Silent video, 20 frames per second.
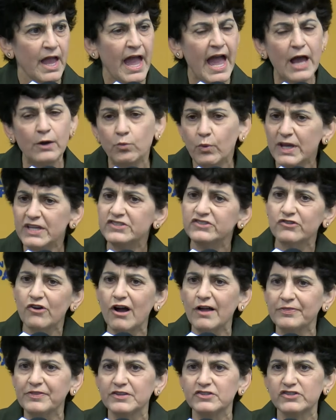And we
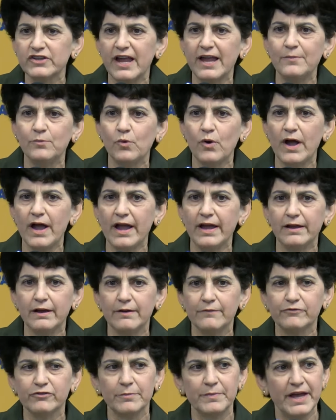saw it the same way
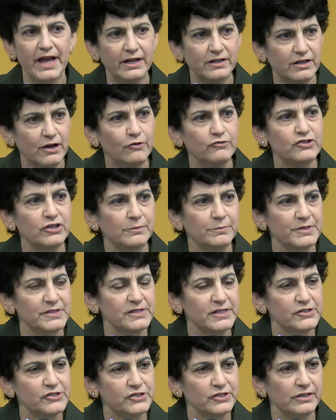uh, from the head coaching
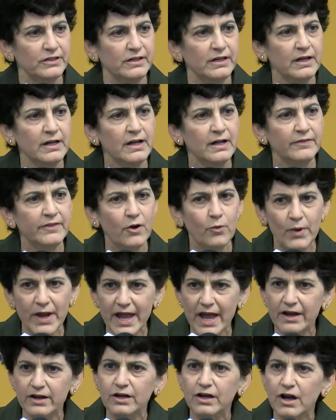position that we
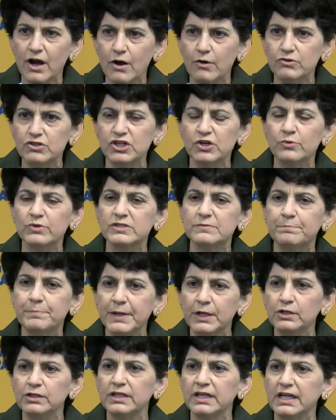had a coach who was
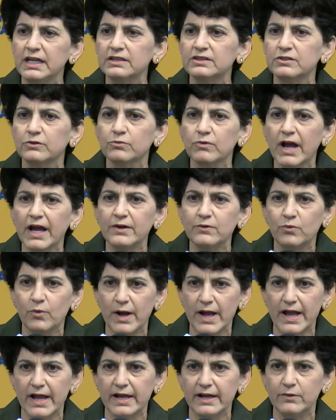building it the right
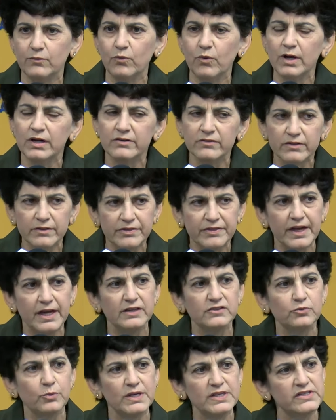way. And one of the
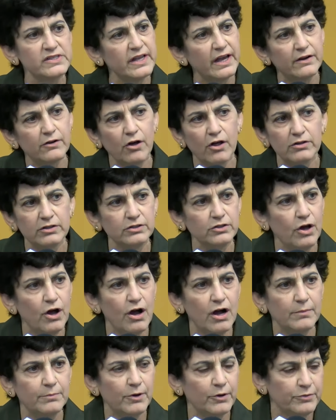things we said all
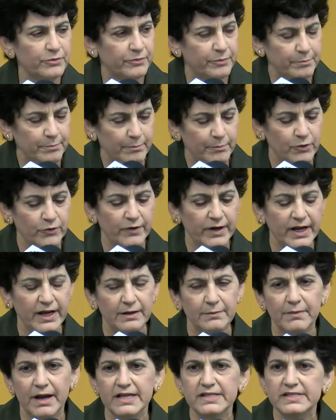along, both Marie
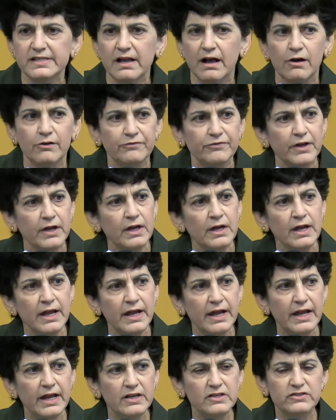and myself
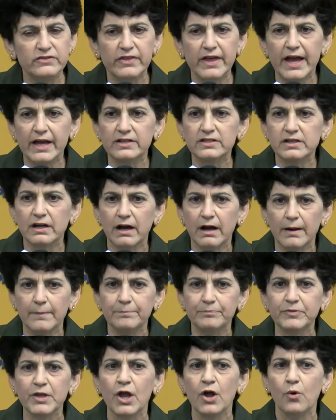is that
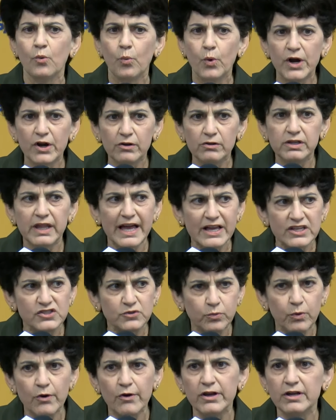um, we're
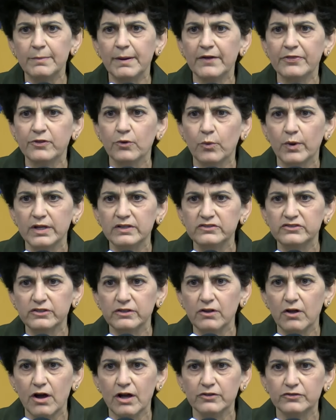less worried about the wins
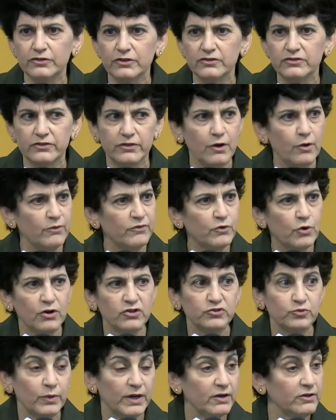and losses, though, of
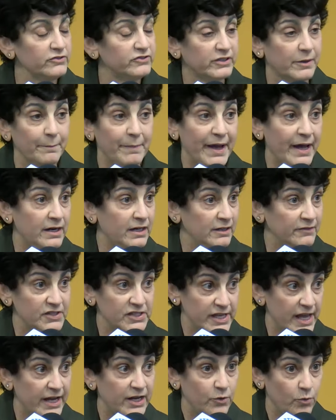course, we're as competitive
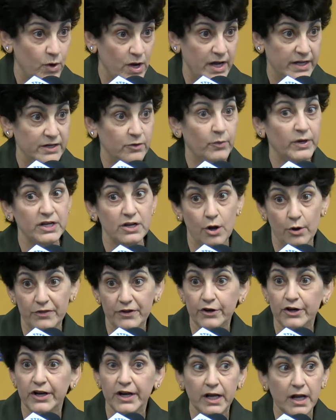as anyone and we know
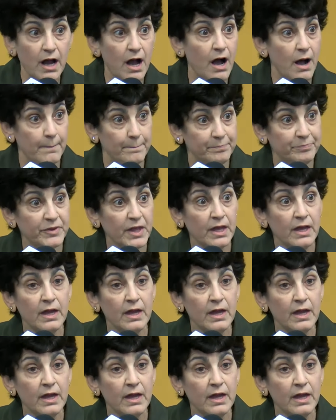they're going to come.